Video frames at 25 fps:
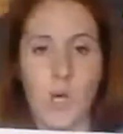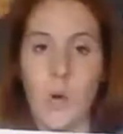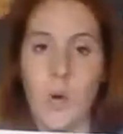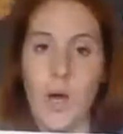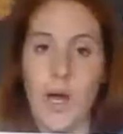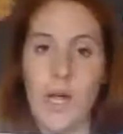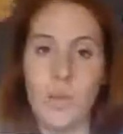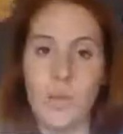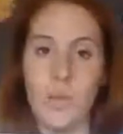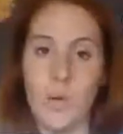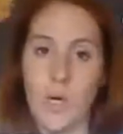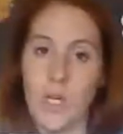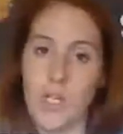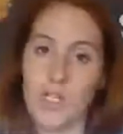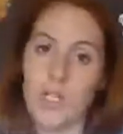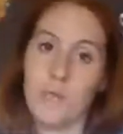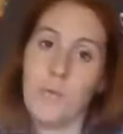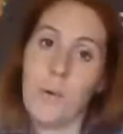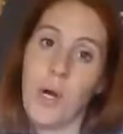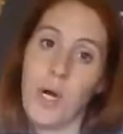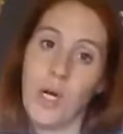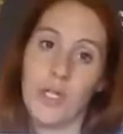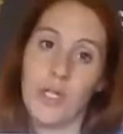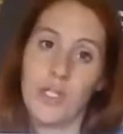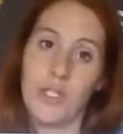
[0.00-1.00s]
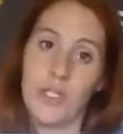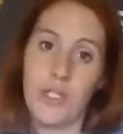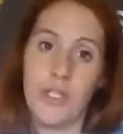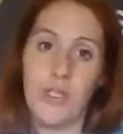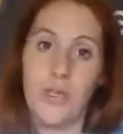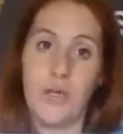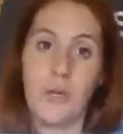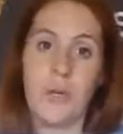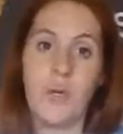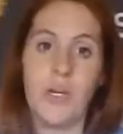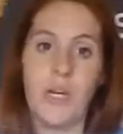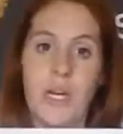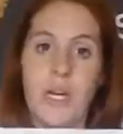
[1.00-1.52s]
go ahead and watch part
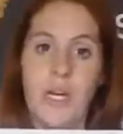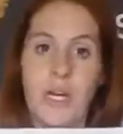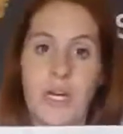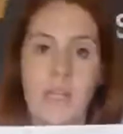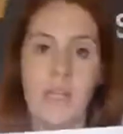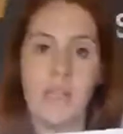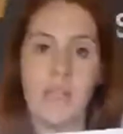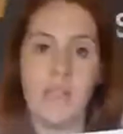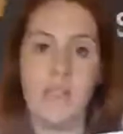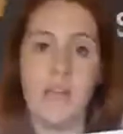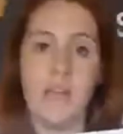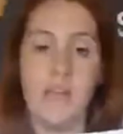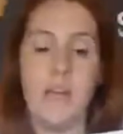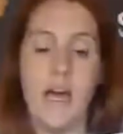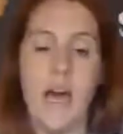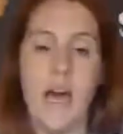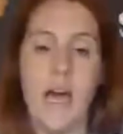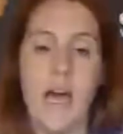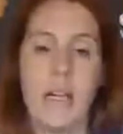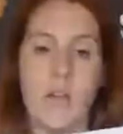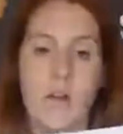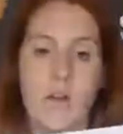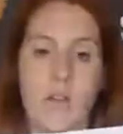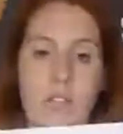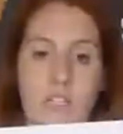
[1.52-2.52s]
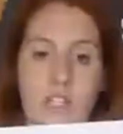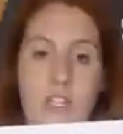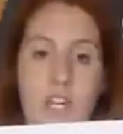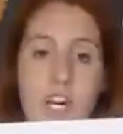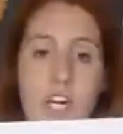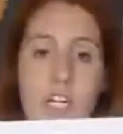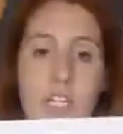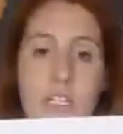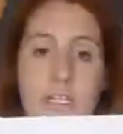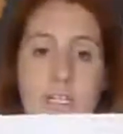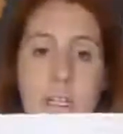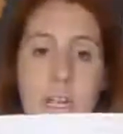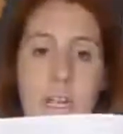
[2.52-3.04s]
2. And I know the
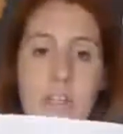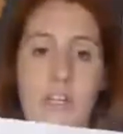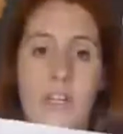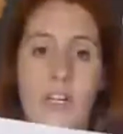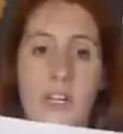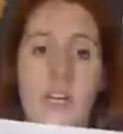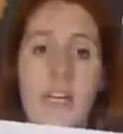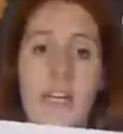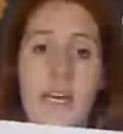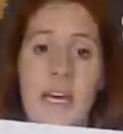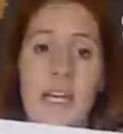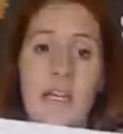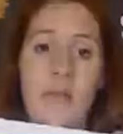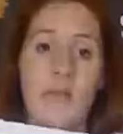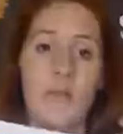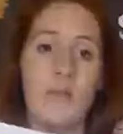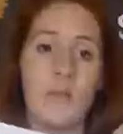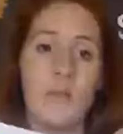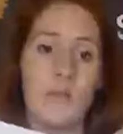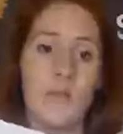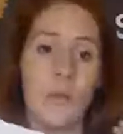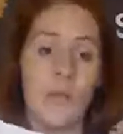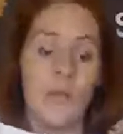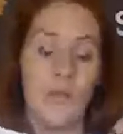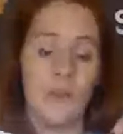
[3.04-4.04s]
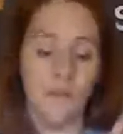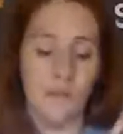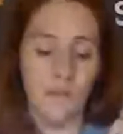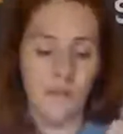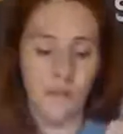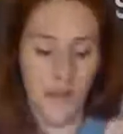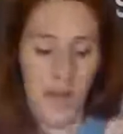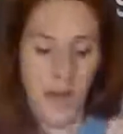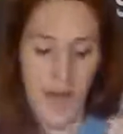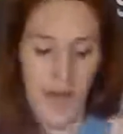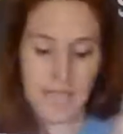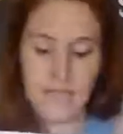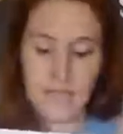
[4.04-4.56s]
shark is on there again. It was really
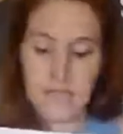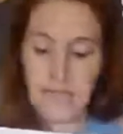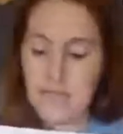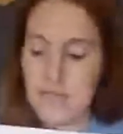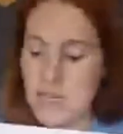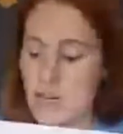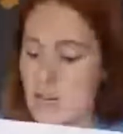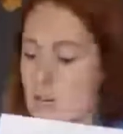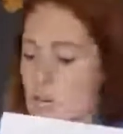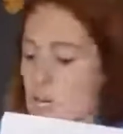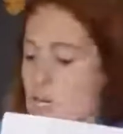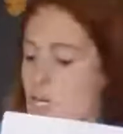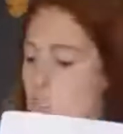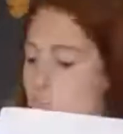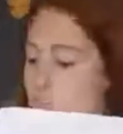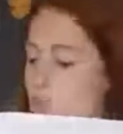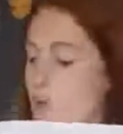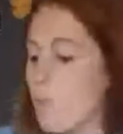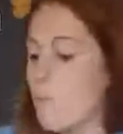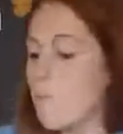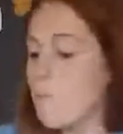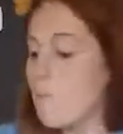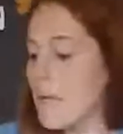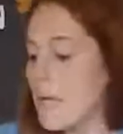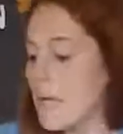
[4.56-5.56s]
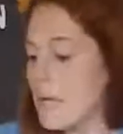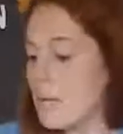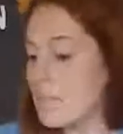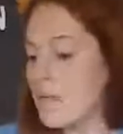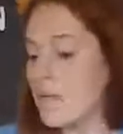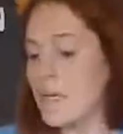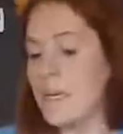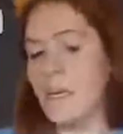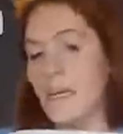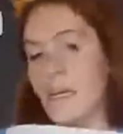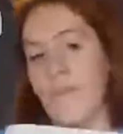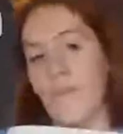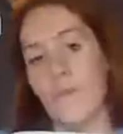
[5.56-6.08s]
fast. So
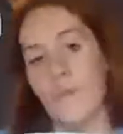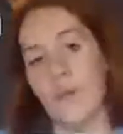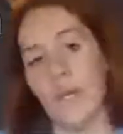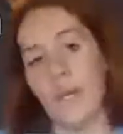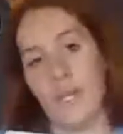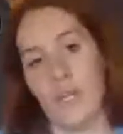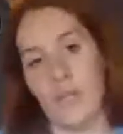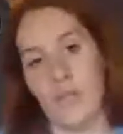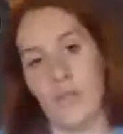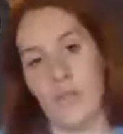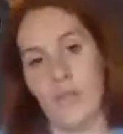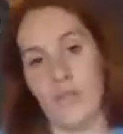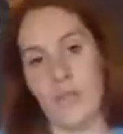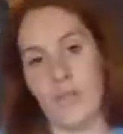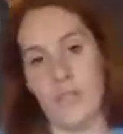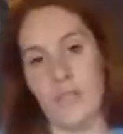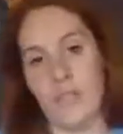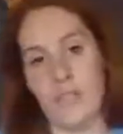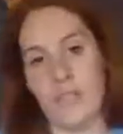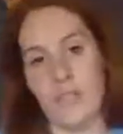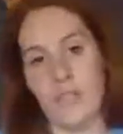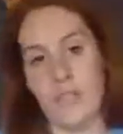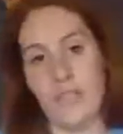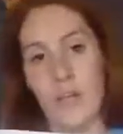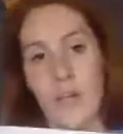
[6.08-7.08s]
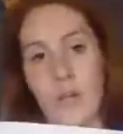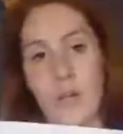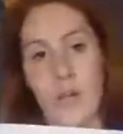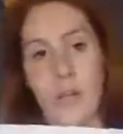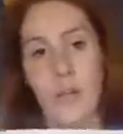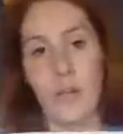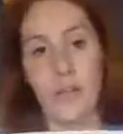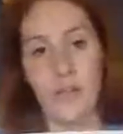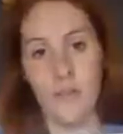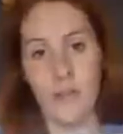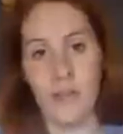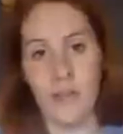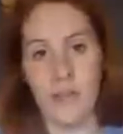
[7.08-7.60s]
maybe if we get through these
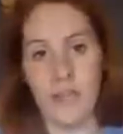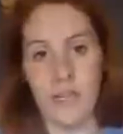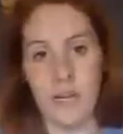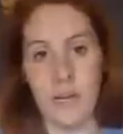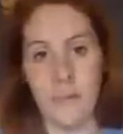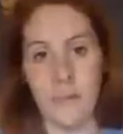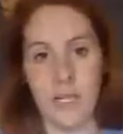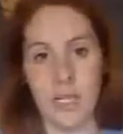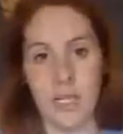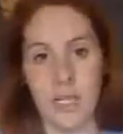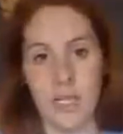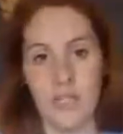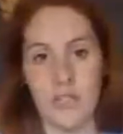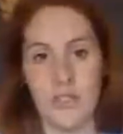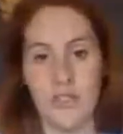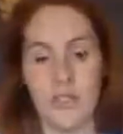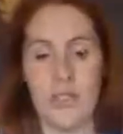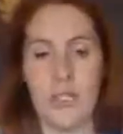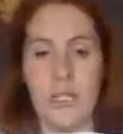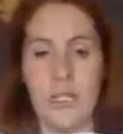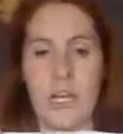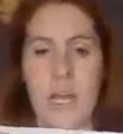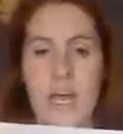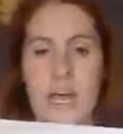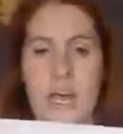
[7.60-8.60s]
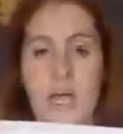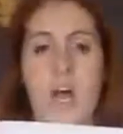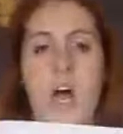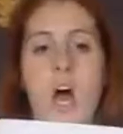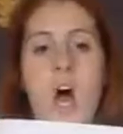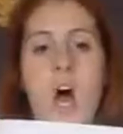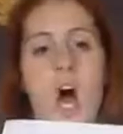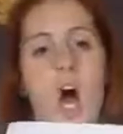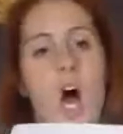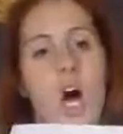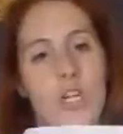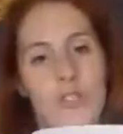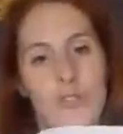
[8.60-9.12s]
3 that I'm going to do today,
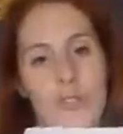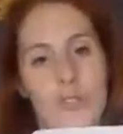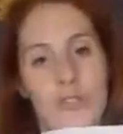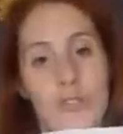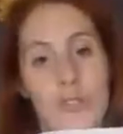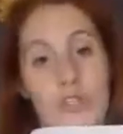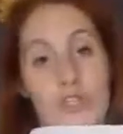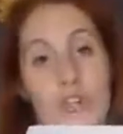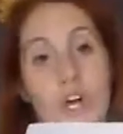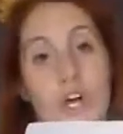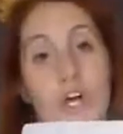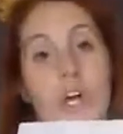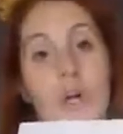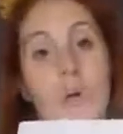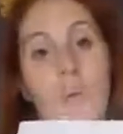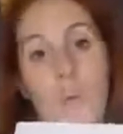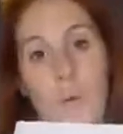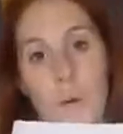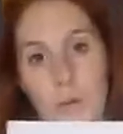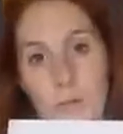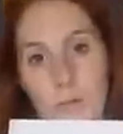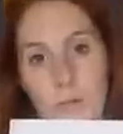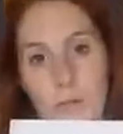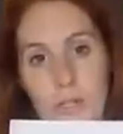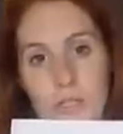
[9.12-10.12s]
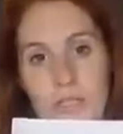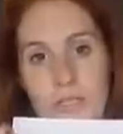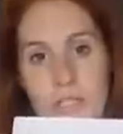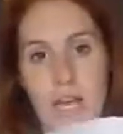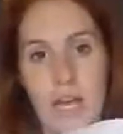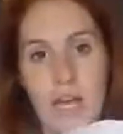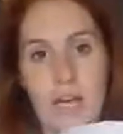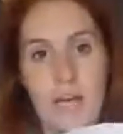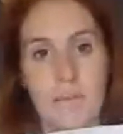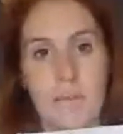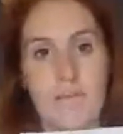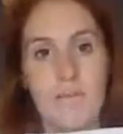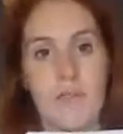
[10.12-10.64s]
I'll do the shark one more
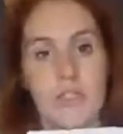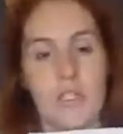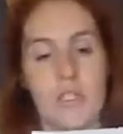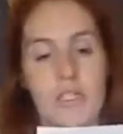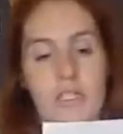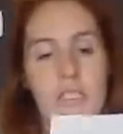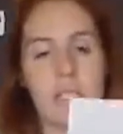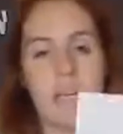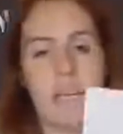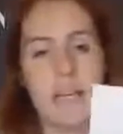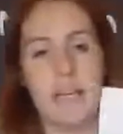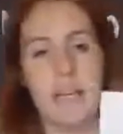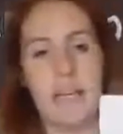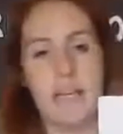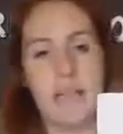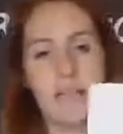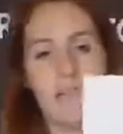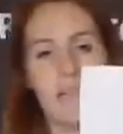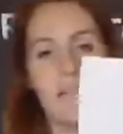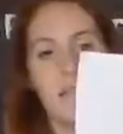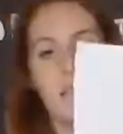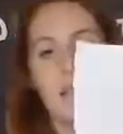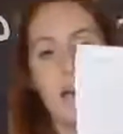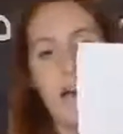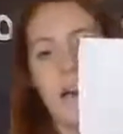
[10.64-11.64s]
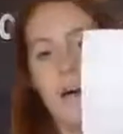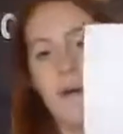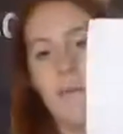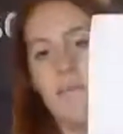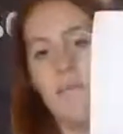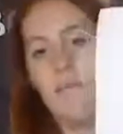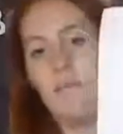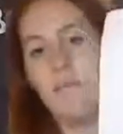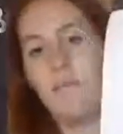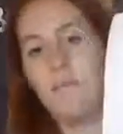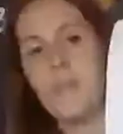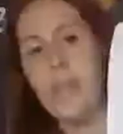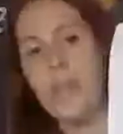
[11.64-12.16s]
time, just in case. I